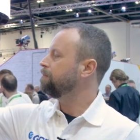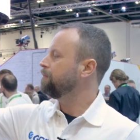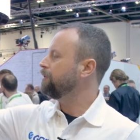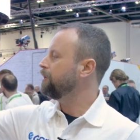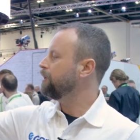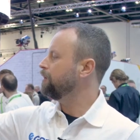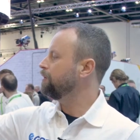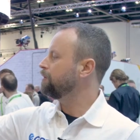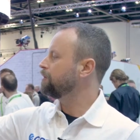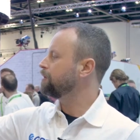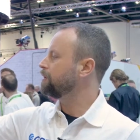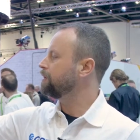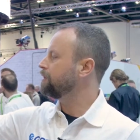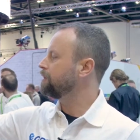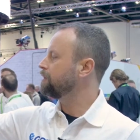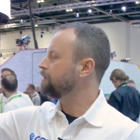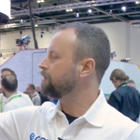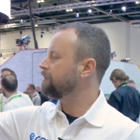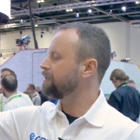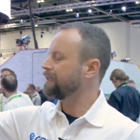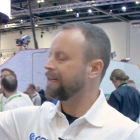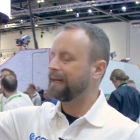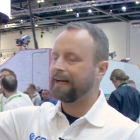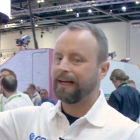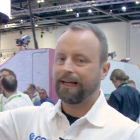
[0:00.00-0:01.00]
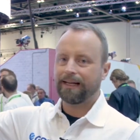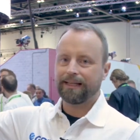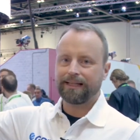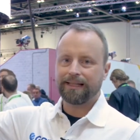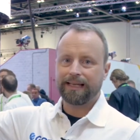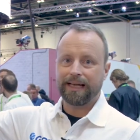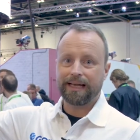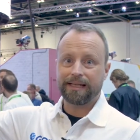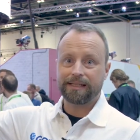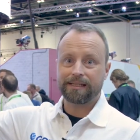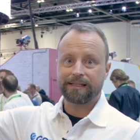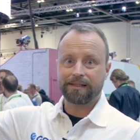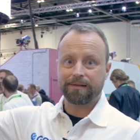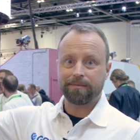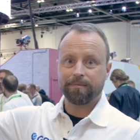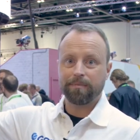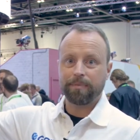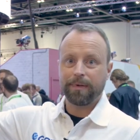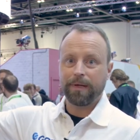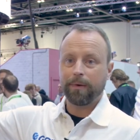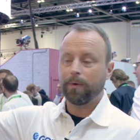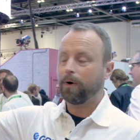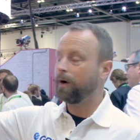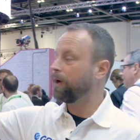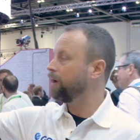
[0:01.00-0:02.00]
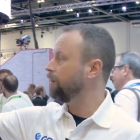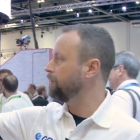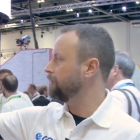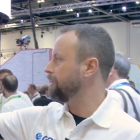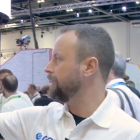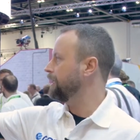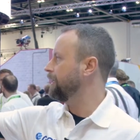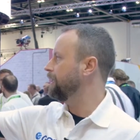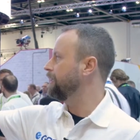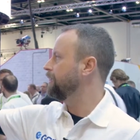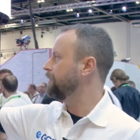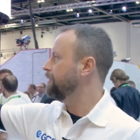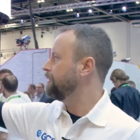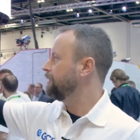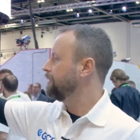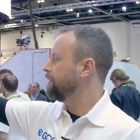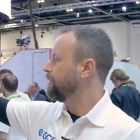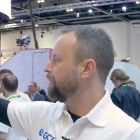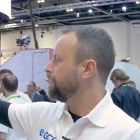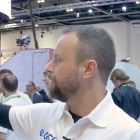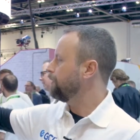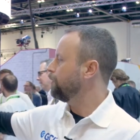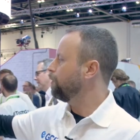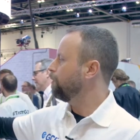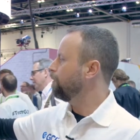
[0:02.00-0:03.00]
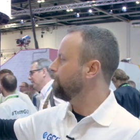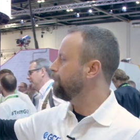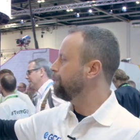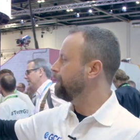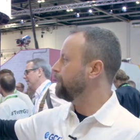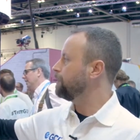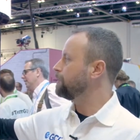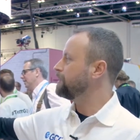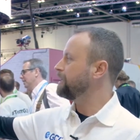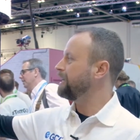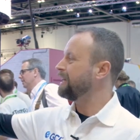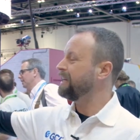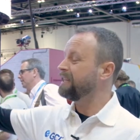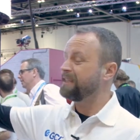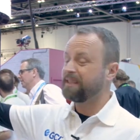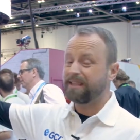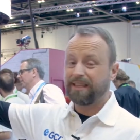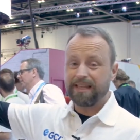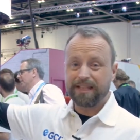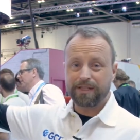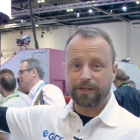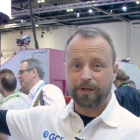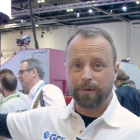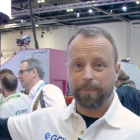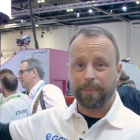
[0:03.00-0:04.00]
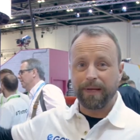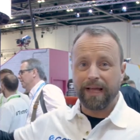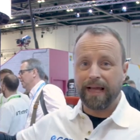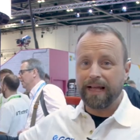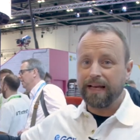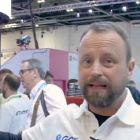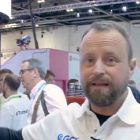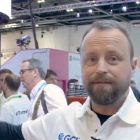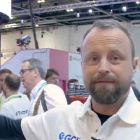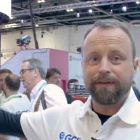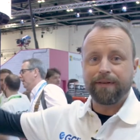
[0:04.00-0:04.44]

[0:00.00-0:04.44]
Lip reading: users, and guest and BYOD. They're all filtering in. This could be any